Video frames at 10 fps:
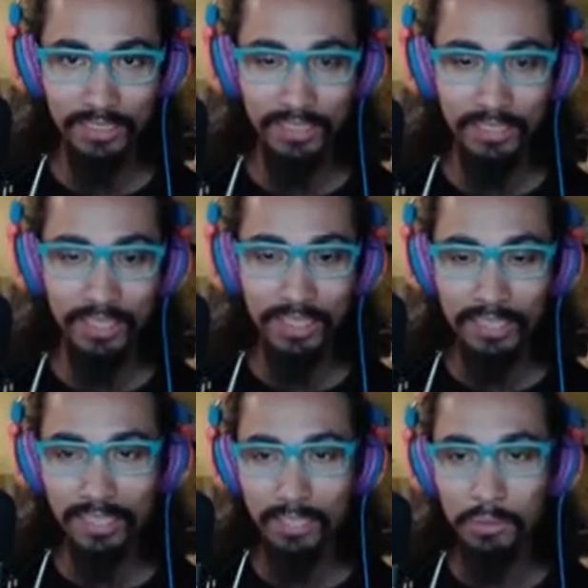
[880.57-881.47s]
And I
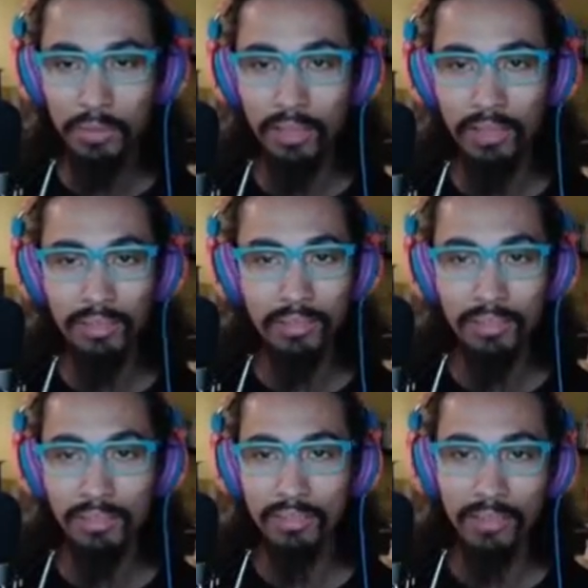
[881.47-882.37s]
guess that's why
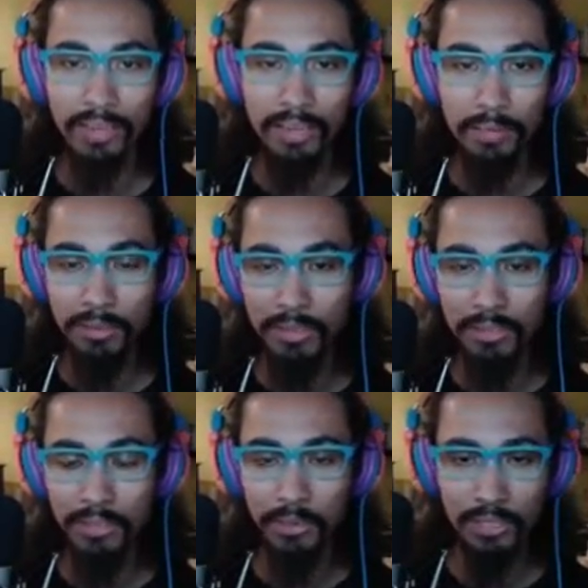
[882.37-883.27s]
this game or this
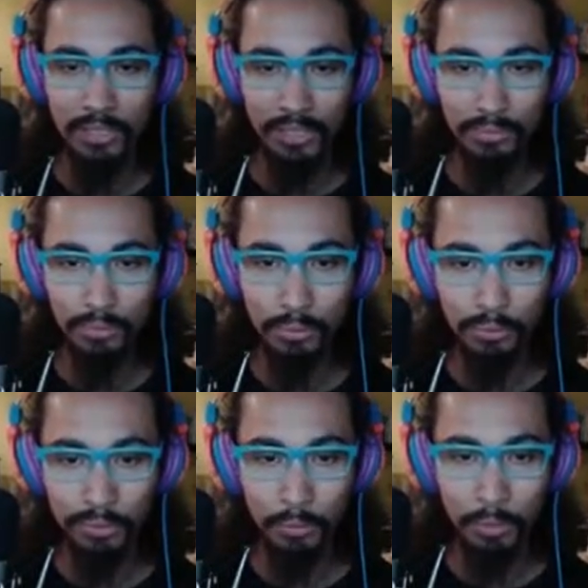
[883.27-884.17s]
series kind of flew
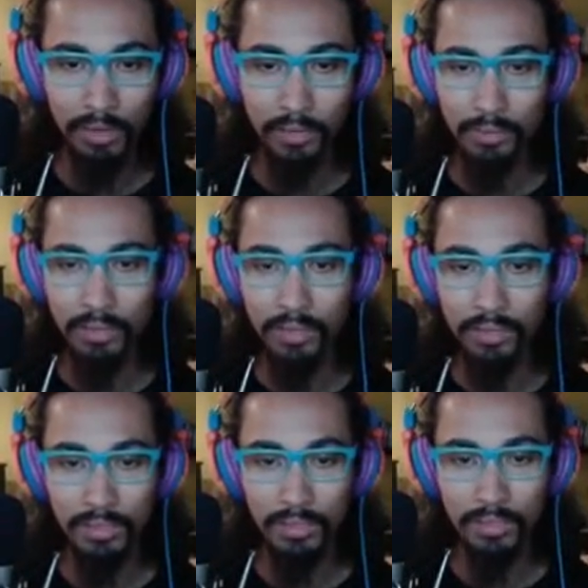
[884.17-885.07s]
over everybody's
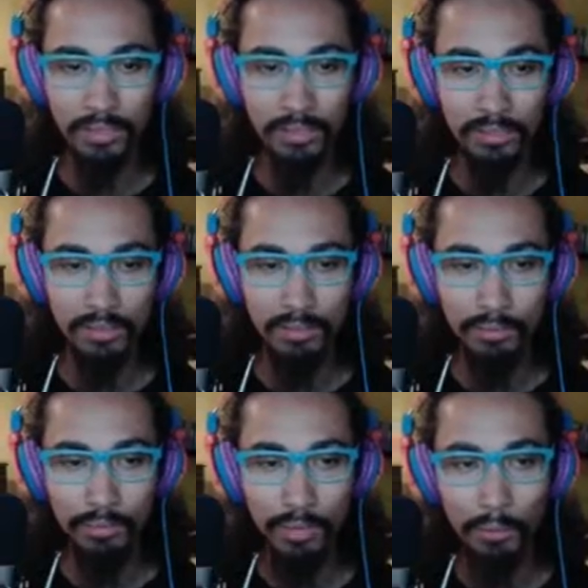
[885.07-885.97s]
radars.
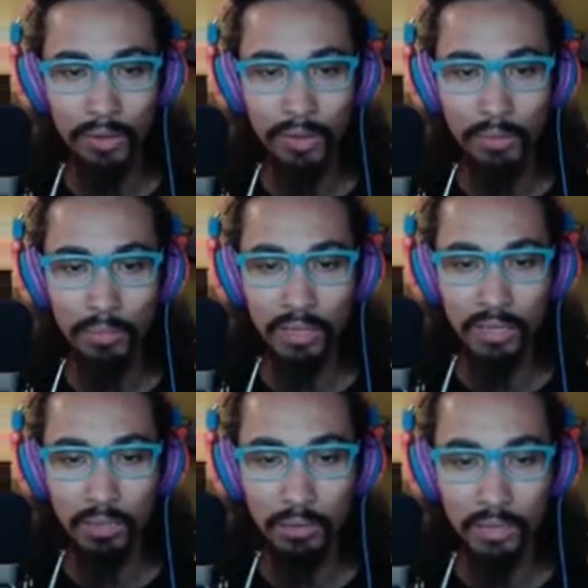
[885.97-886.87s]
Right when it
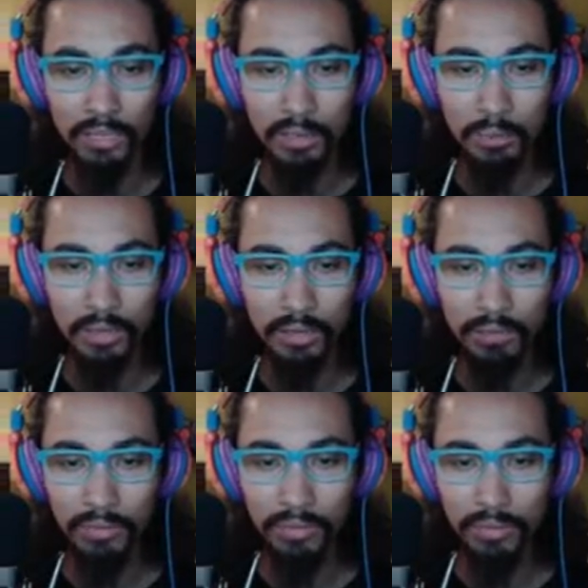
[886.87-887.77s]
became widespread
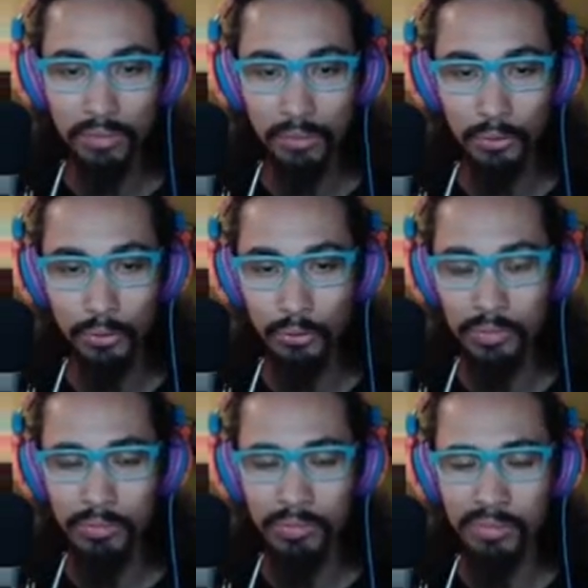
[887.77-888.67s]
for Tokyo
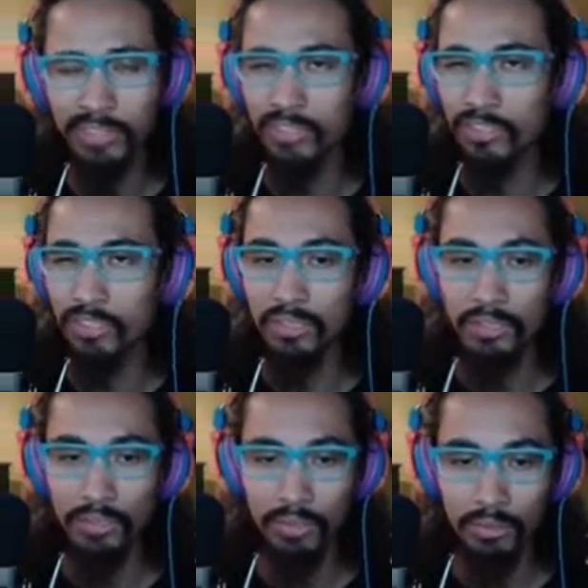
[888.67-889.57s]
Xtreme Racer
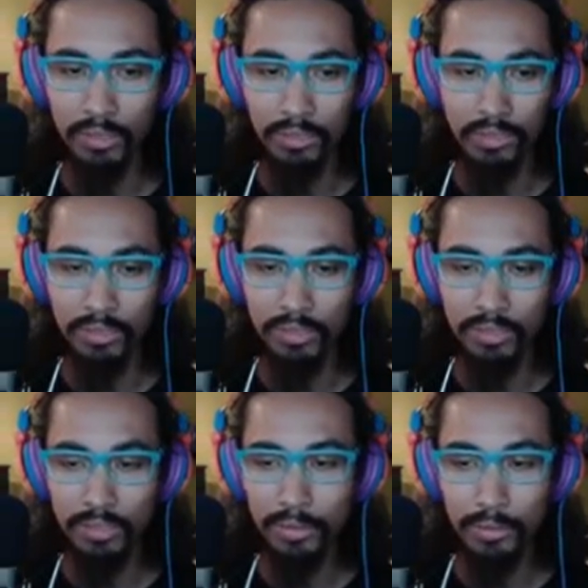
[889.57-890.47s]
0,
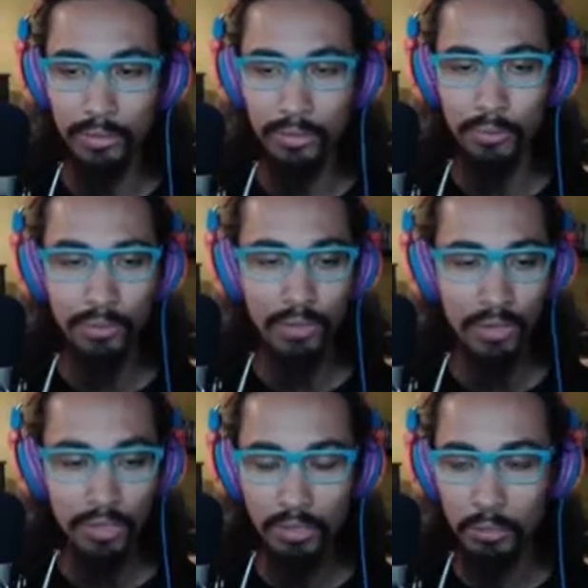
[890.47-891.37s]
there were too
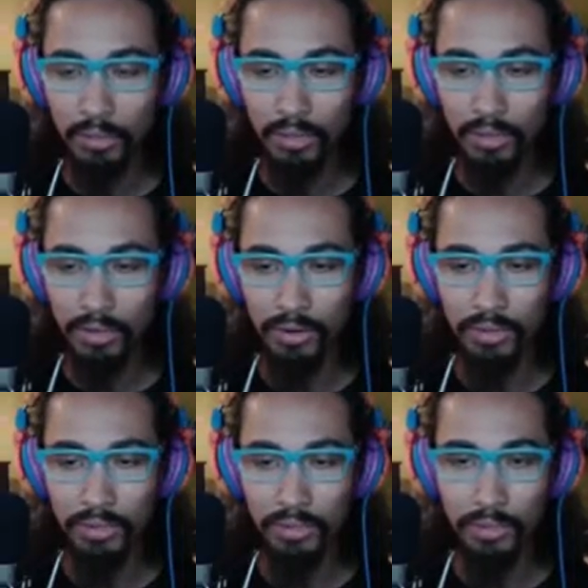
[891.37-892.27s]
many other
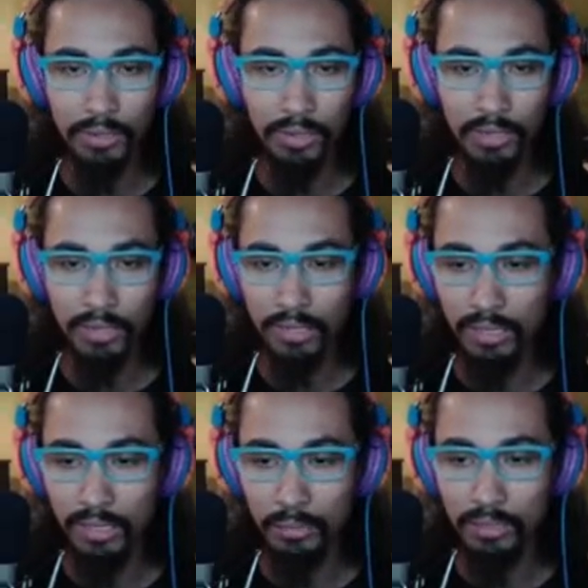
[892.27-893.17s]
things going on at that
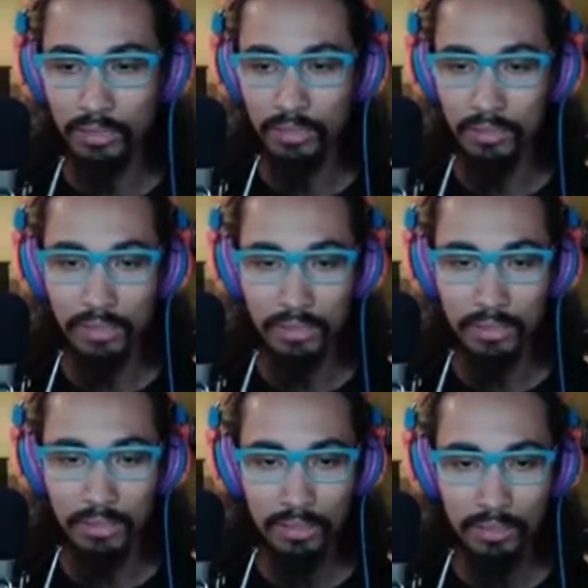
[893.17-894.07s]
time
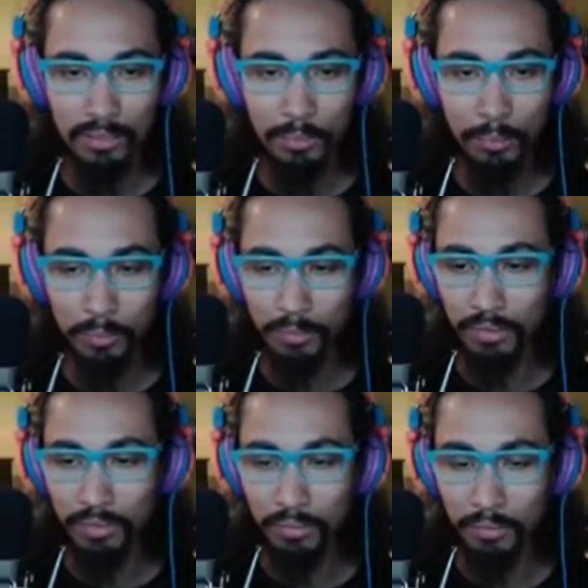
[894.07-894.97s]
for people to
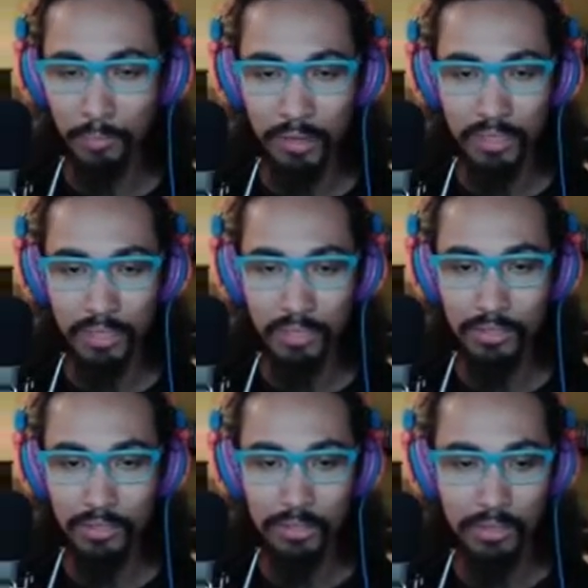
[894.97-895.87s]
have even paid attention to it.